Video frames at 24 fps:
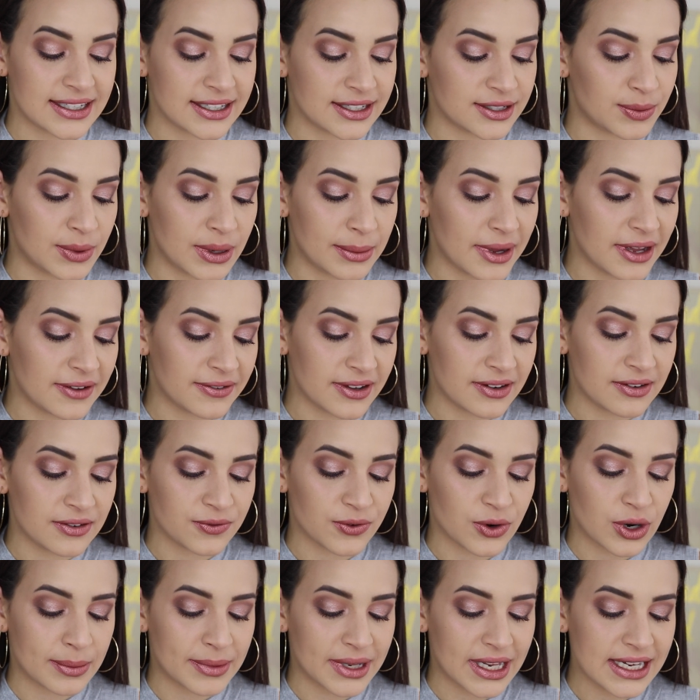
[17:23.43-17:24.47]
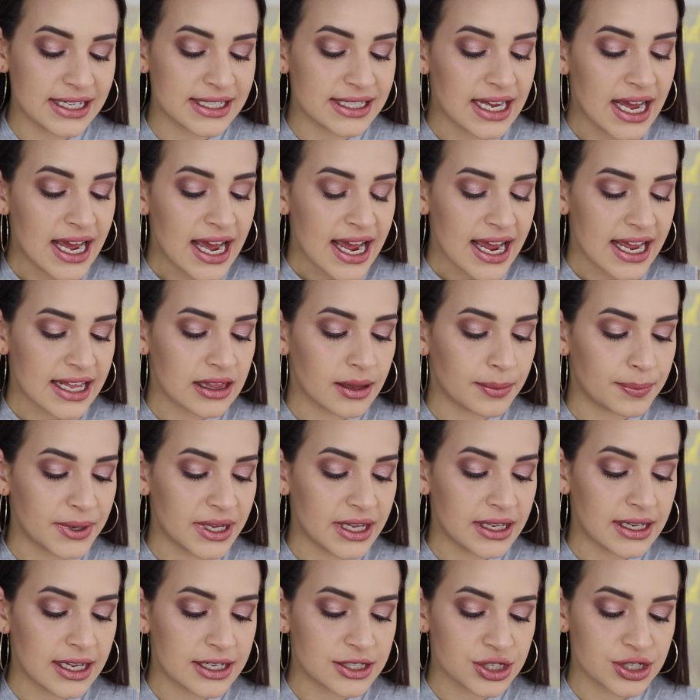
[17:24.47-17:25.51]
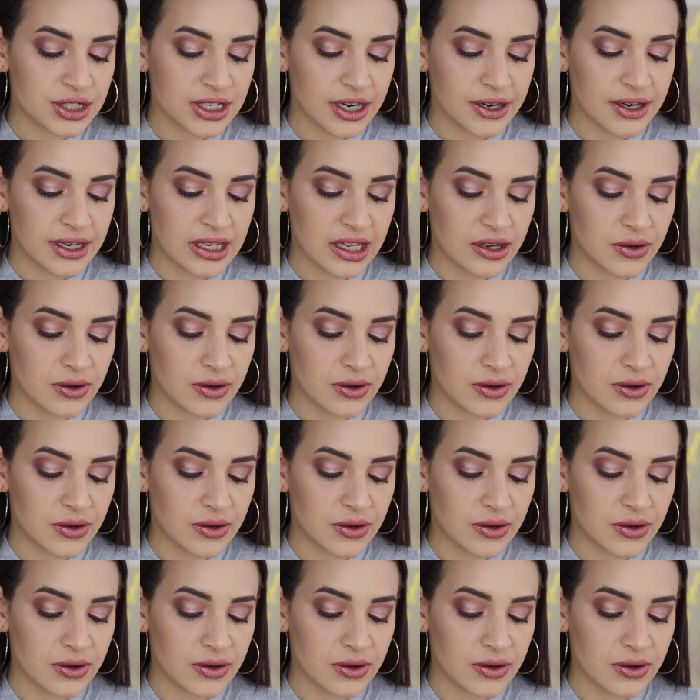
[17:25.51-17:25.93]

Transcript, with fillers: It's one of my favorite formulas, and the Be Legendary